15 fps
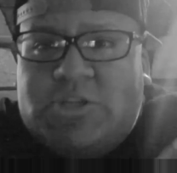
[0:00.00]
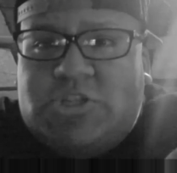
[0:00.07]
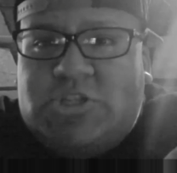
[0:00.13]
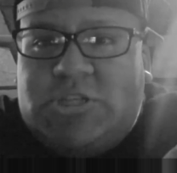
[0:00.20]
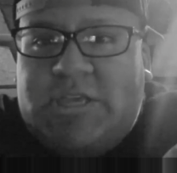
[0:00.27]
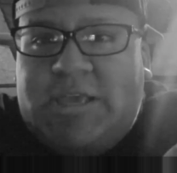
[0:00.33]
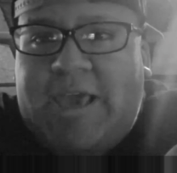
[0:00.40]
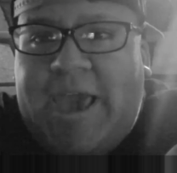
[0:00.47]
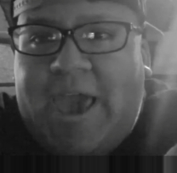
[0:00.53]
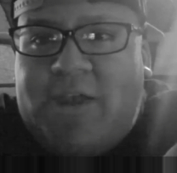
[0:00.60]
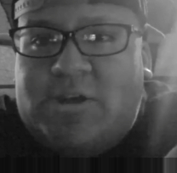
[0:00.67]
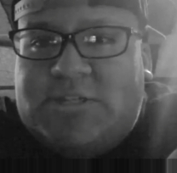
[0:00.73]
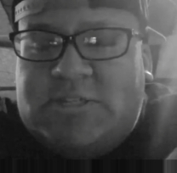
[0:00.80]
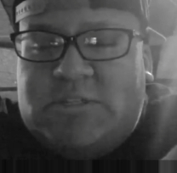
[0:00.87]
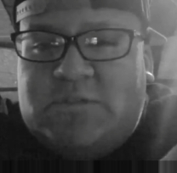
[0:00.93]
see
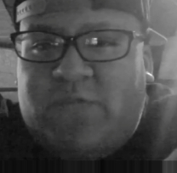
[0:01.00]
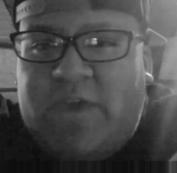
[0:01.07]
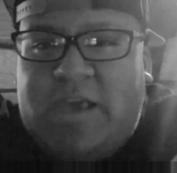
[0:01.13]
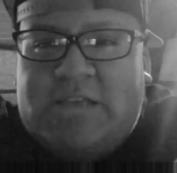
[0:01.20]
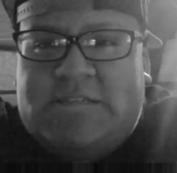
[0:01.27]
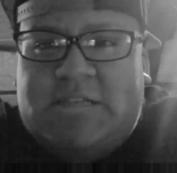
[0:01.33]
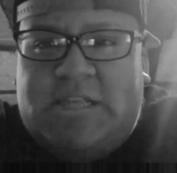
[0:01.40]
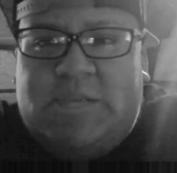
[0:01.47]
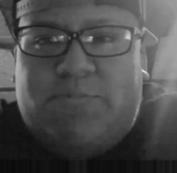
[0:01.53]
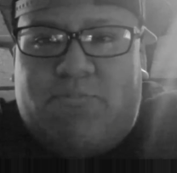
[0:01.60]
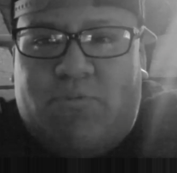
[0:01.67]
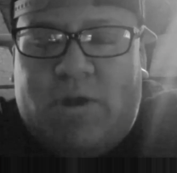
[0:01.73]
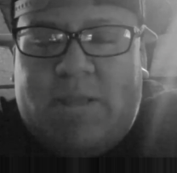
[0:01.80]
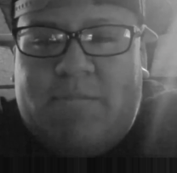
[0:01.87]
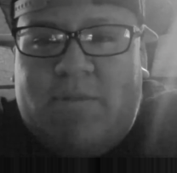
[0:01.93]
Anderson's face, and he
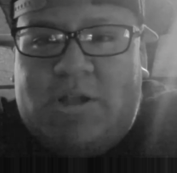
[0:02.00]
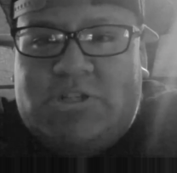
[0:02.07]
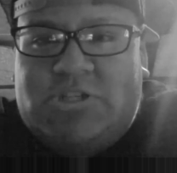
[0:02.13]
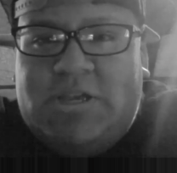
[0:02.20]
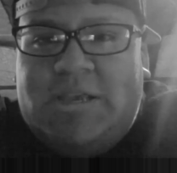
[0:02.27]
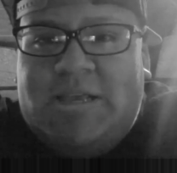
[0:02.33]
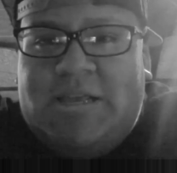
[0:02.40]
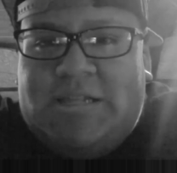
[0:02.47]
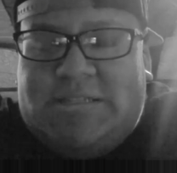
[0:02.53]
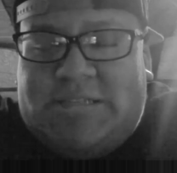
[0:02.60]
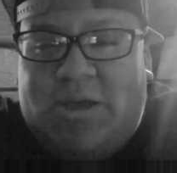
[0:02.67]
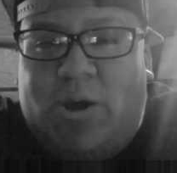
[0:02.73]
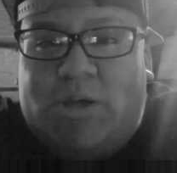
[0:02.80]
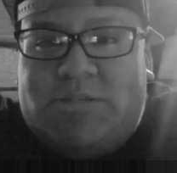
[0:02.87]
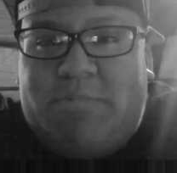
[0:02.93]
pretty much
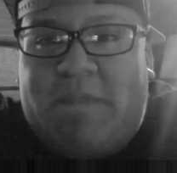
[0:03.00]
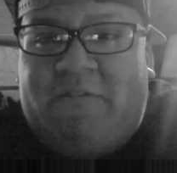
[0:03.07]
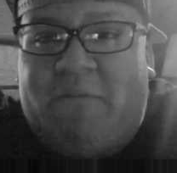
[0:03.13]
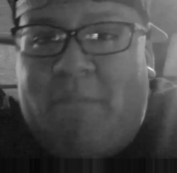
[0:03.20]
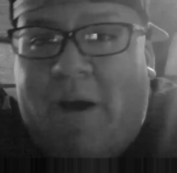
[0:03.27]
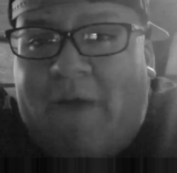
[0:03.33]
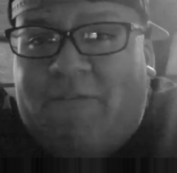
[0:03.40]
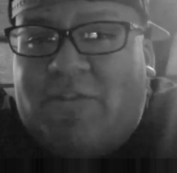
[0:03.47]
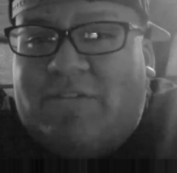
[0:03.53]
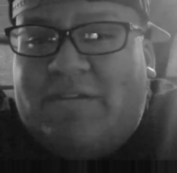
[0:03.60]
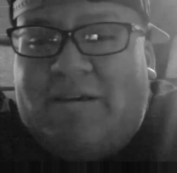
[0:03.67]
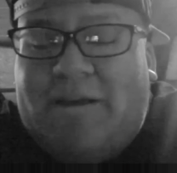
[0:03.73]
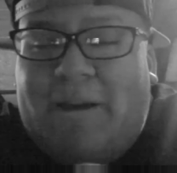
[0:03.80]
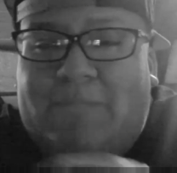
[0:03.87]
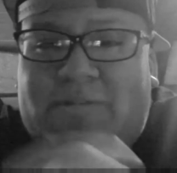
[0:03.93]
tells the Main Event Mafia to
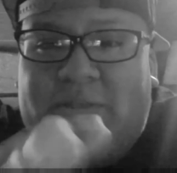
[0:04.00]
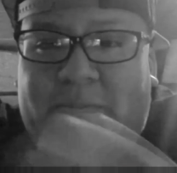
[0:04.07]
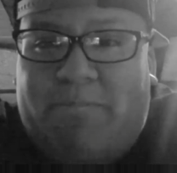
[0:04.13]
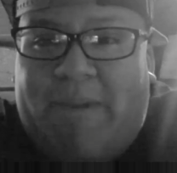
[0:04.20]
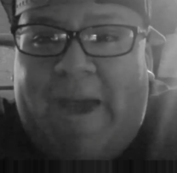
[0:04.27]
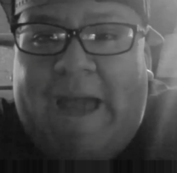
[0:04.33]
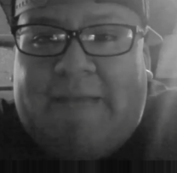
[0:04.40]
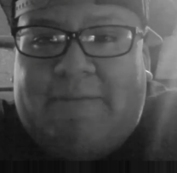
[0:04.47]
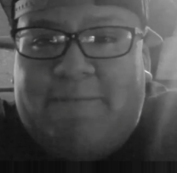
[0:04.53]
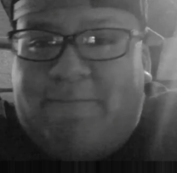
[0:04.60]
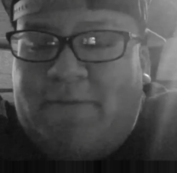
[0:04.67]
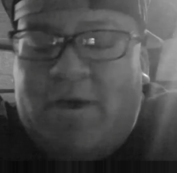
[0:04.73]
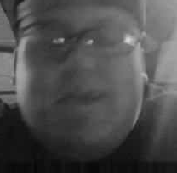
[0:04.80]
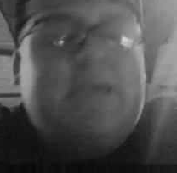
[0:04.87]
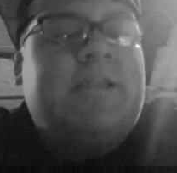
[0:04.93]
come to the back to
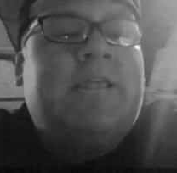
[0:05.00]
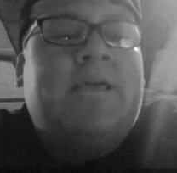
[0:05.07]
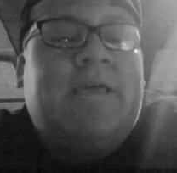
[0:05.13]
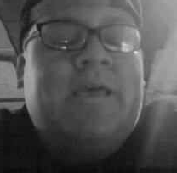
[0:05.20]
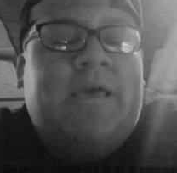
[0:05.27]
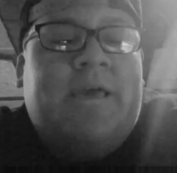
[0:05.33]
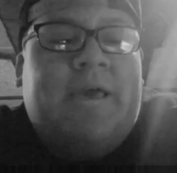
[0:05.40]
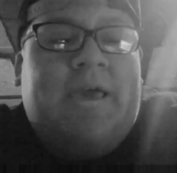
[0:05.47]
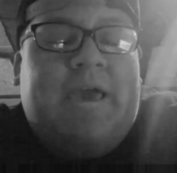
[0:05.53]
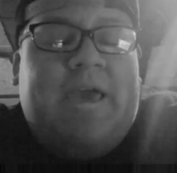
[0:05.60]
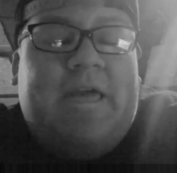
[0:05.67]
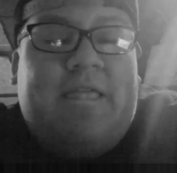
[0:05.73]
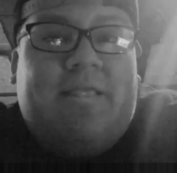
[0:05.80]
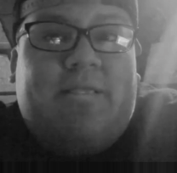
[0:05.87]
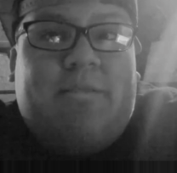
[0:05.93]
fight.
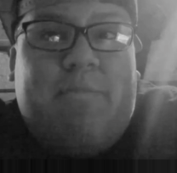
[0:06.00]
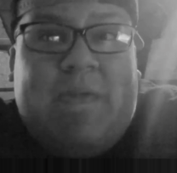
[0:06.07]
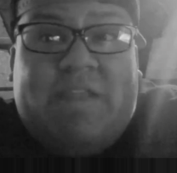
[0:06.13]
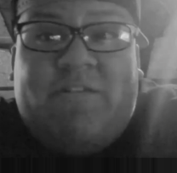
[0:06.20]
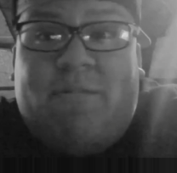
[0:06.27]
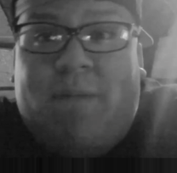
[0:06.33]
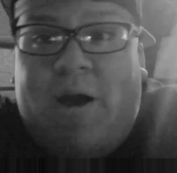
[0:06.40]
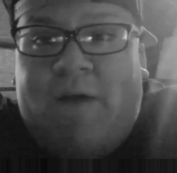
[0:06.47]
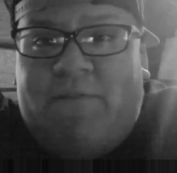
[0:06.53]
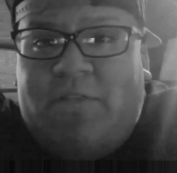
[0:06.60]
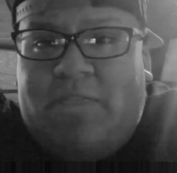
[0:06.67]
And the Main Event Mafia,